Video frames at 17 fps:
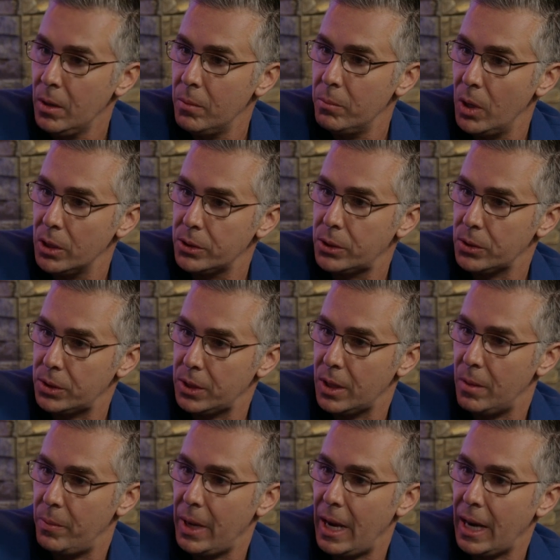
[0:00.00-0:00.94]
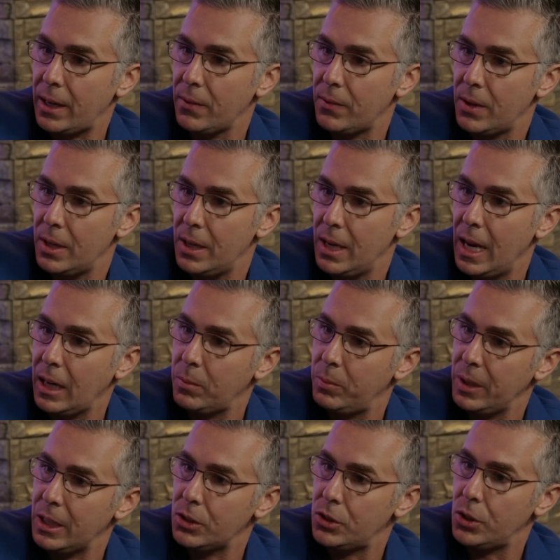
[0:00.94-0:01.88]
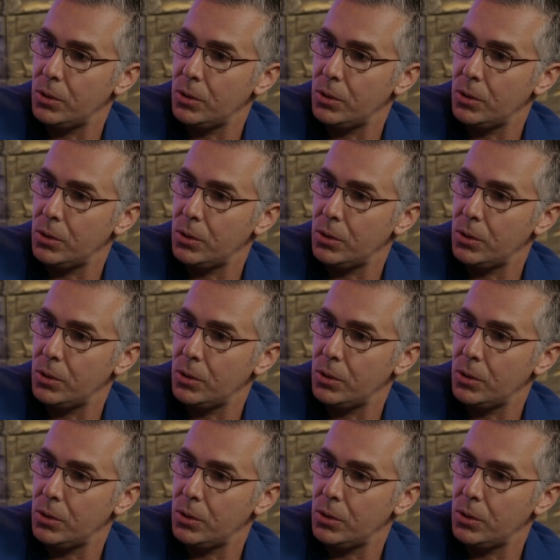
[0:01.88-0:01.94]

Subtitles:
muscles in the back of the neck being too